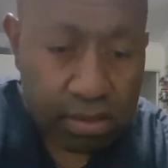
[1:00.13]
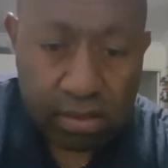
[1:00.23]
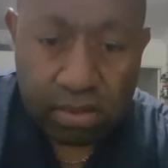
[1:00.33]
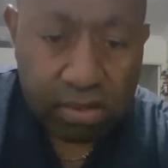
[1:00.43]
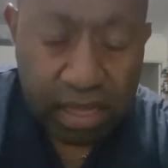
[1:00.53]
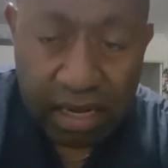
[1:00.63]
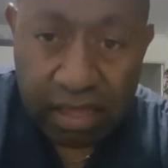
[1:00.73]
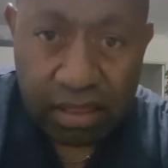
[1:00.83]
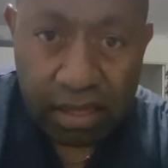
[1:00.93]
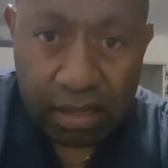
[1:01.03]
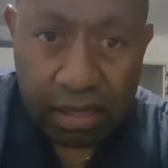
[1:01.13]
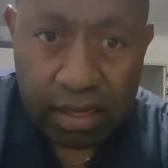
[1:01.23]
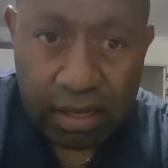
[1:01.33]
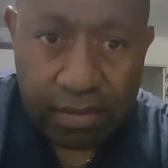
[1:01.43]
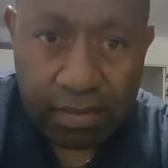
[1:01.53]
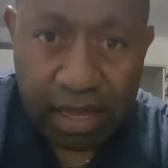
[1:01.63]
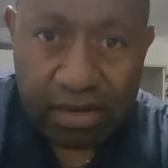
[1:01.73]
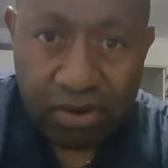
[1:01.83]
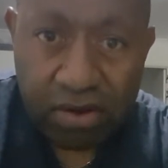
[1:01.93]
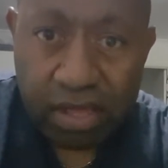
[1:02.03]
or anything. Um, I
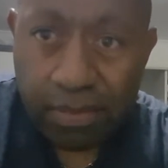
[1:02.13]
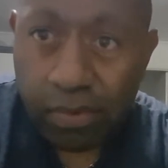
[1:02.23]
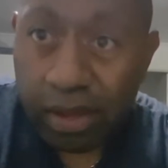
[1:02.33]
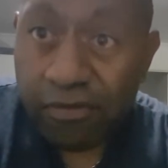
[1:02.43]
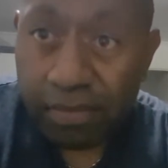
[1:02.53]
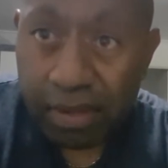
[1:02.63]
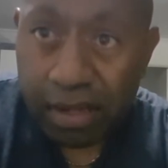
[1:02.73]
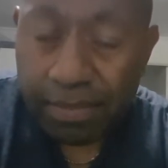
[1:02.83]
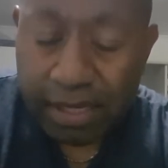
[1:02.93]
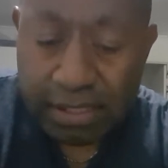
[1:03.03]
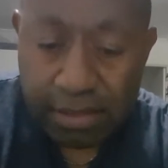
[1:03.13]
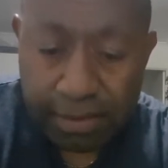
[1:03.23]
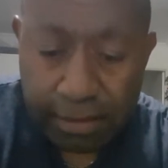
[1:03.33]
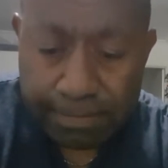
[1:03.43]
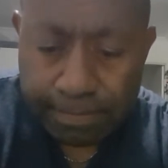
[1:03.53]
try to keep away from being a pastor, but